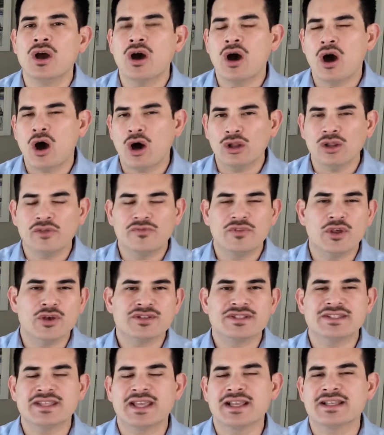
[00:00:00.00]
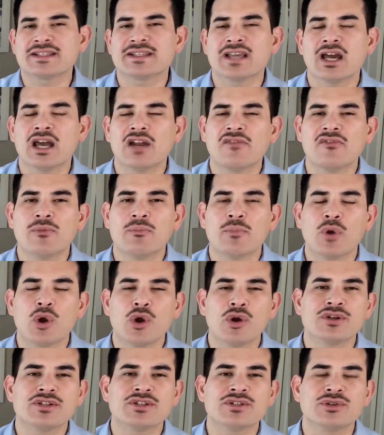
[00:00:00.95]
All of those things kind of
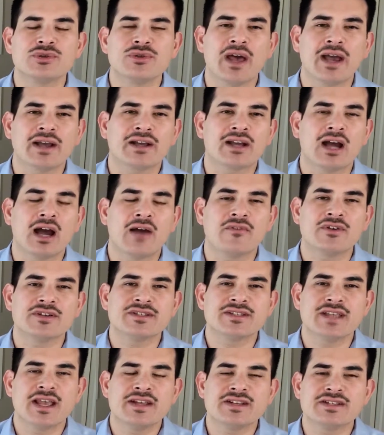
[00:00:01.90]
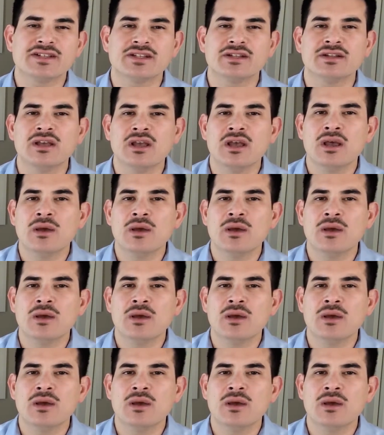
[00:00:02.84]
emerged through that conversation,